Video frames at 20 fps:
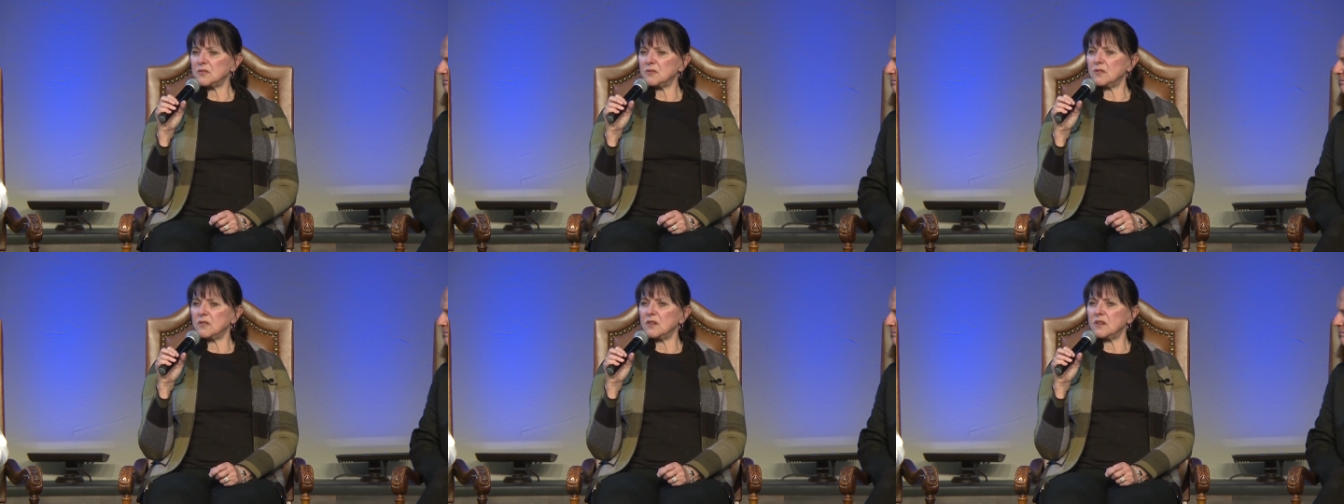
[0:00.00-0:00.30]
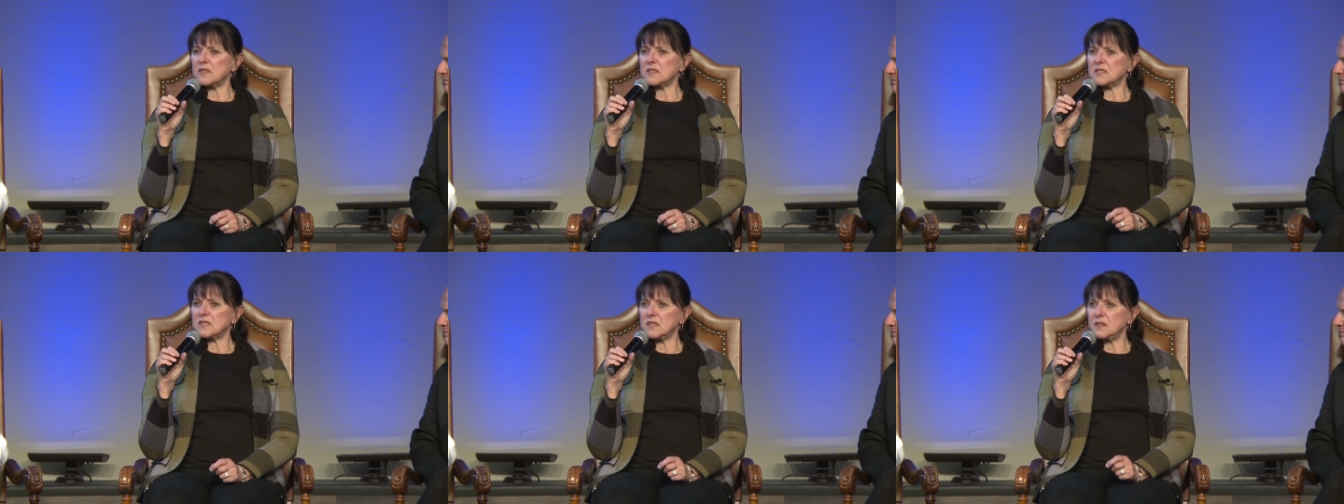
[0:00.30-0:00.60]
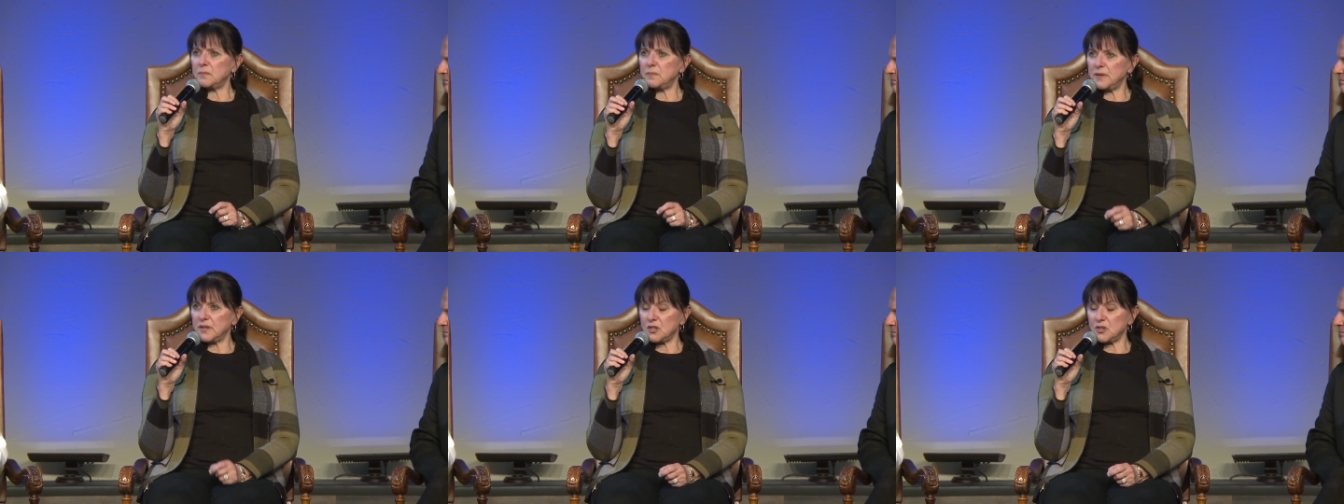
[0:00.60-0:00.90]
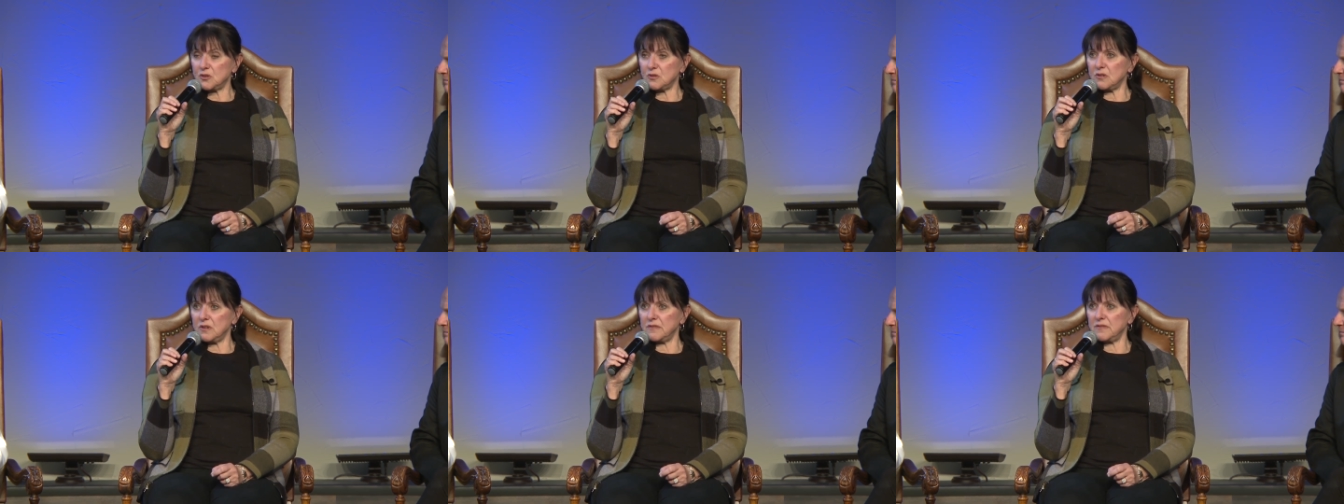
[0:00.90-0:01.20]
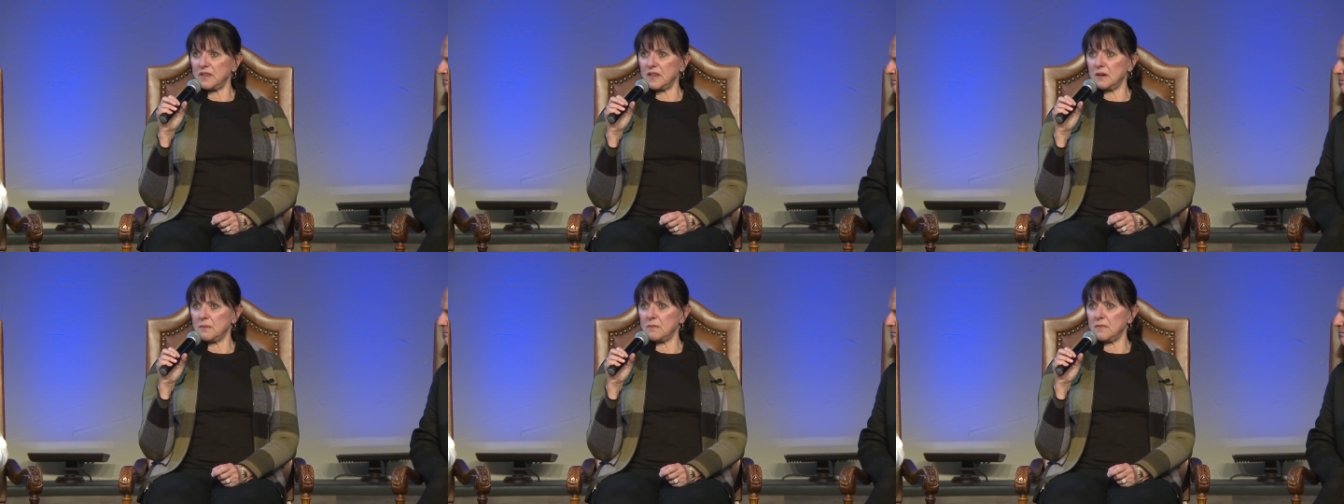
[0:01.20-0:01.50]
or I'll see a picture of
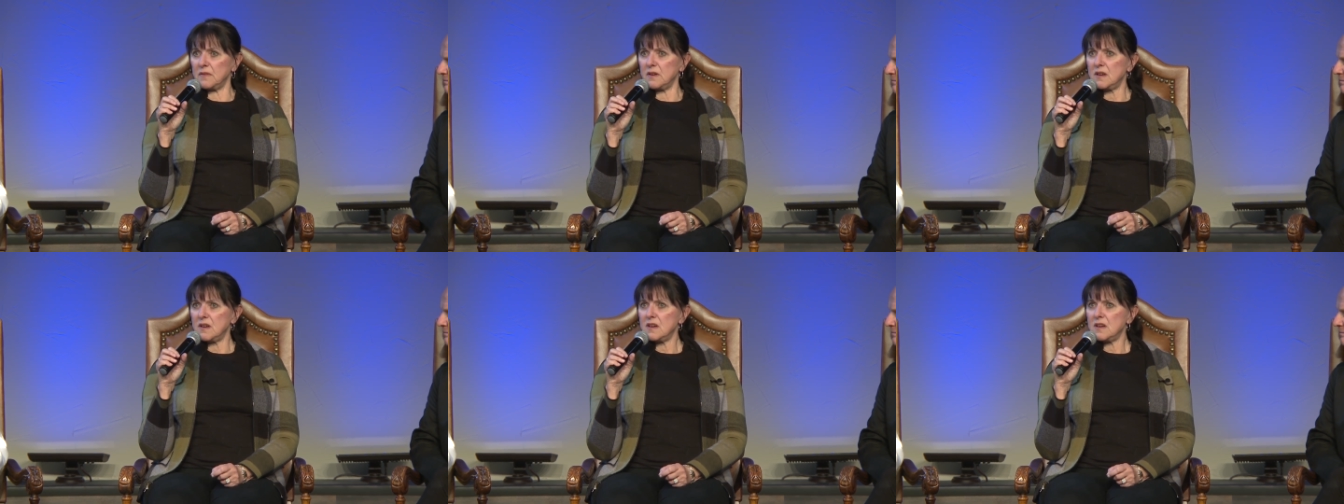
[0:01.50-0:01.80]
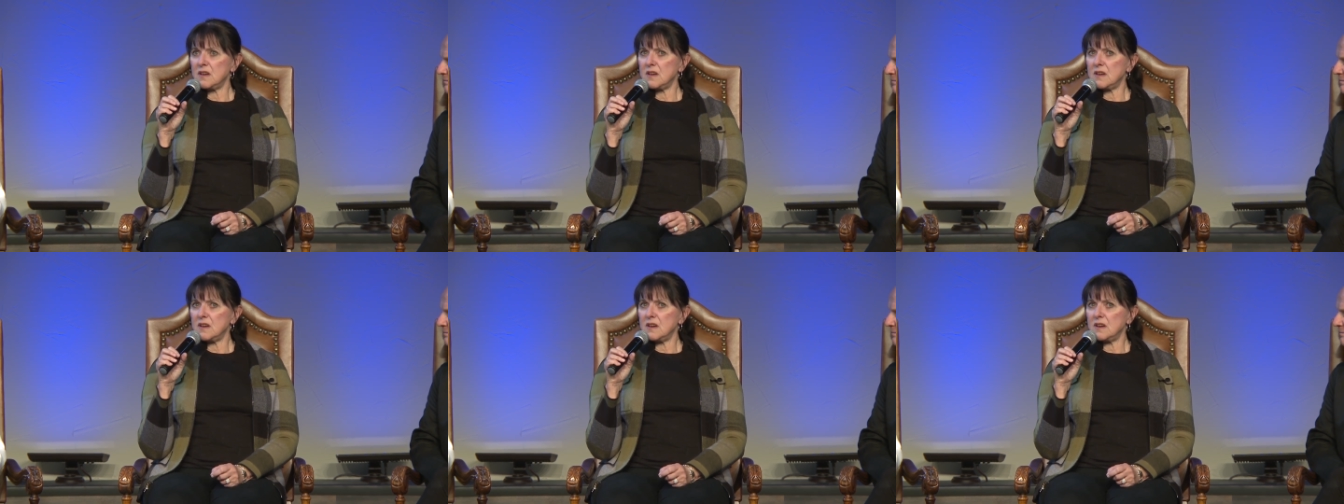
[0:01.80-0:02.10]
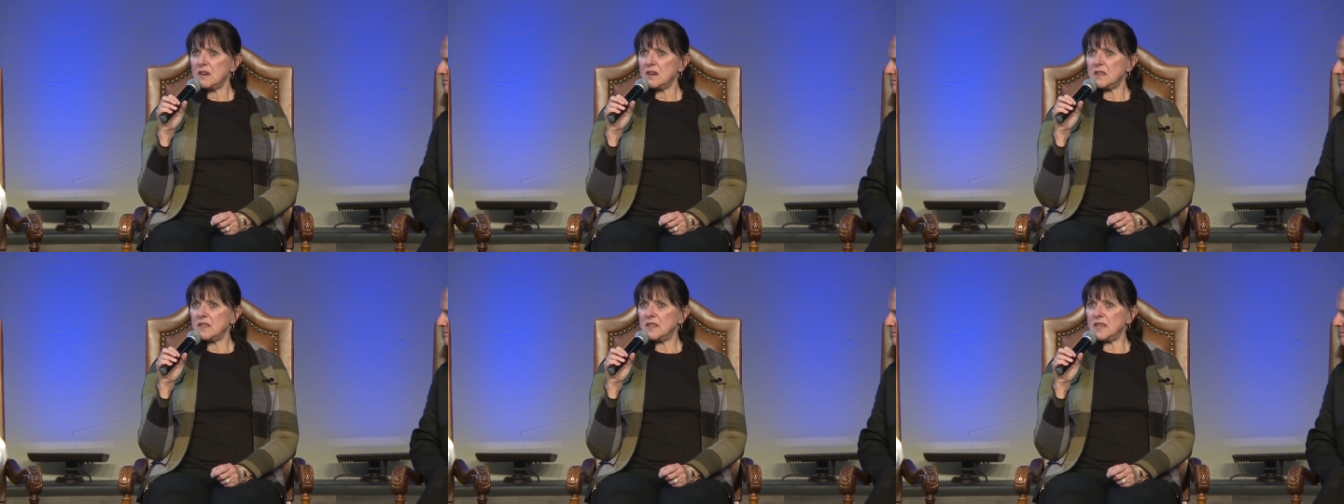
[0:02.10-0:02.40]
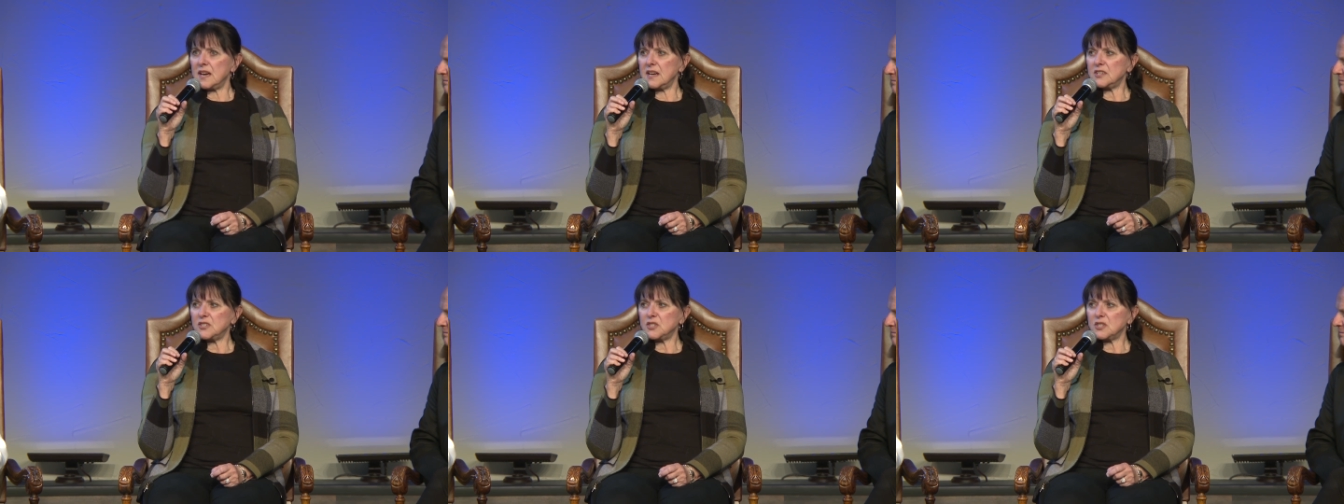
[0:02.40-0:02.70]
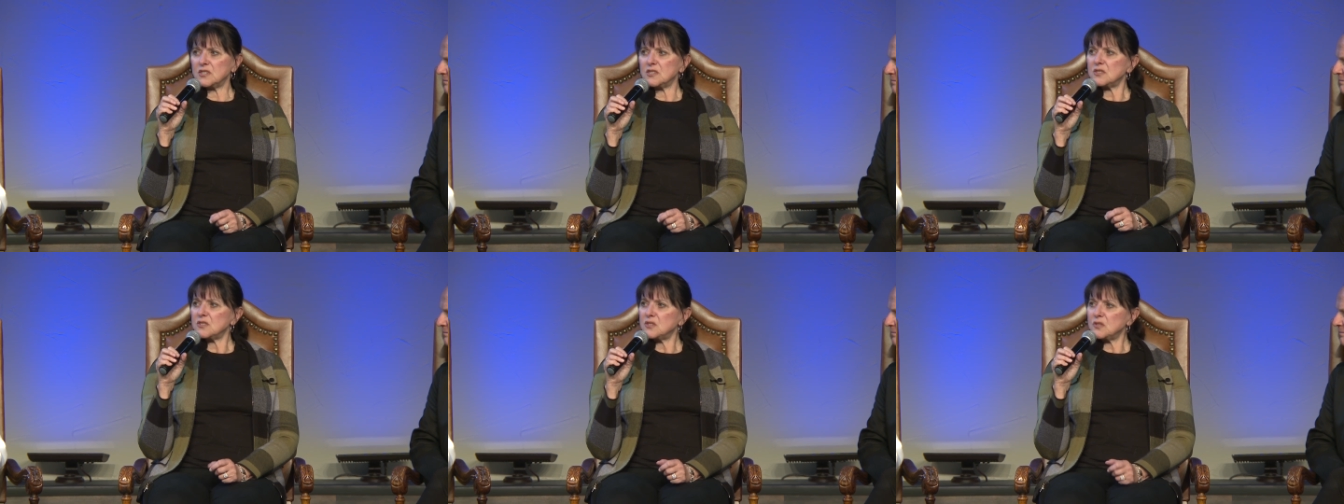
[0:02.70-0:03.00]
him that
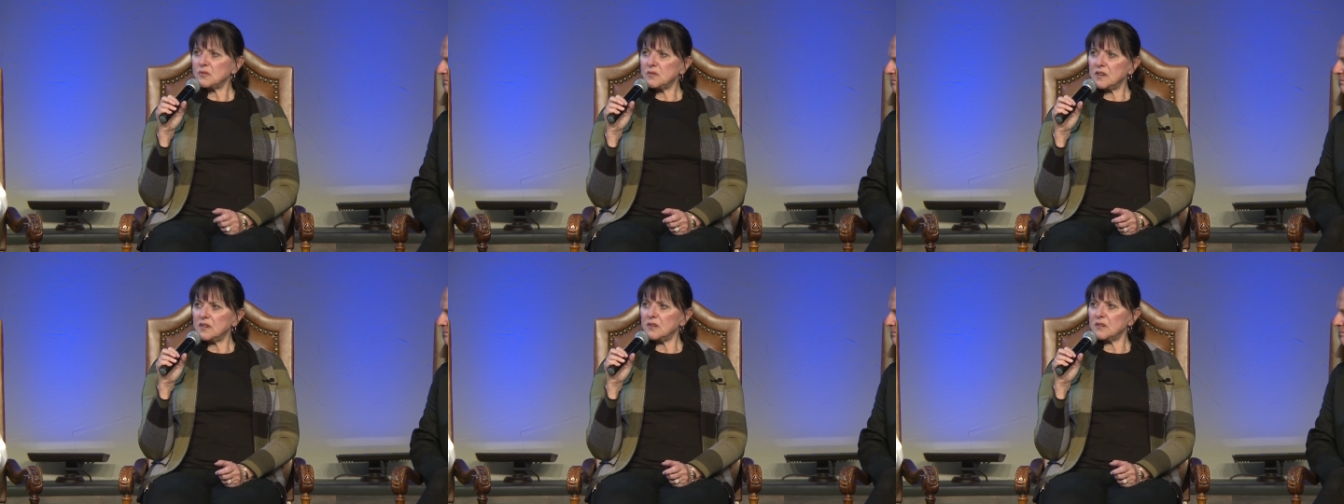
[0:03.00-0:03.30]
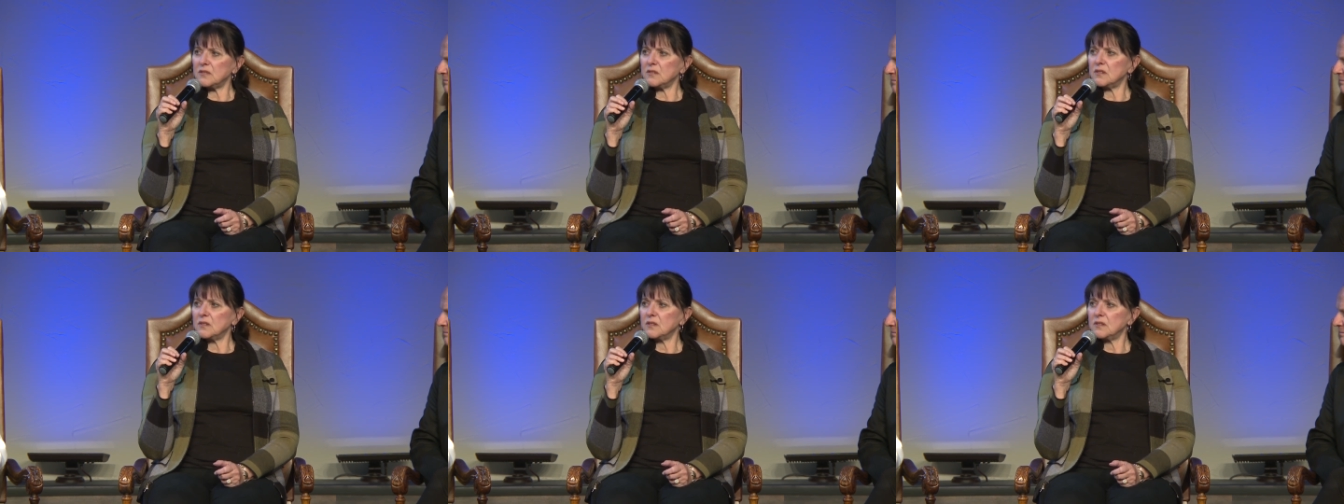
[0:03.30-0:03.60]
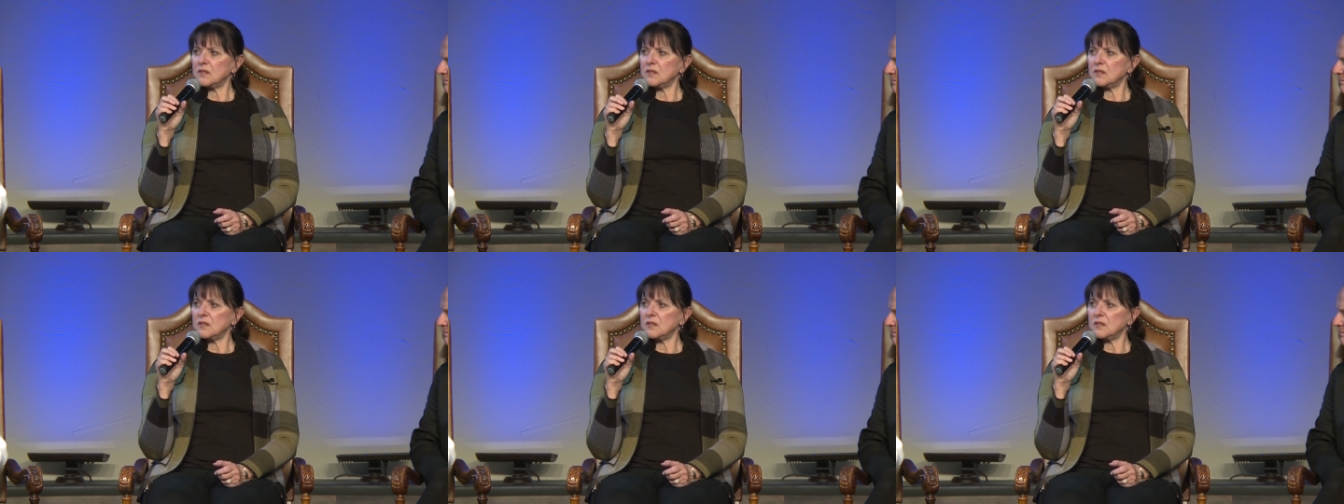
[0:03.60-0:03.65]
just trigger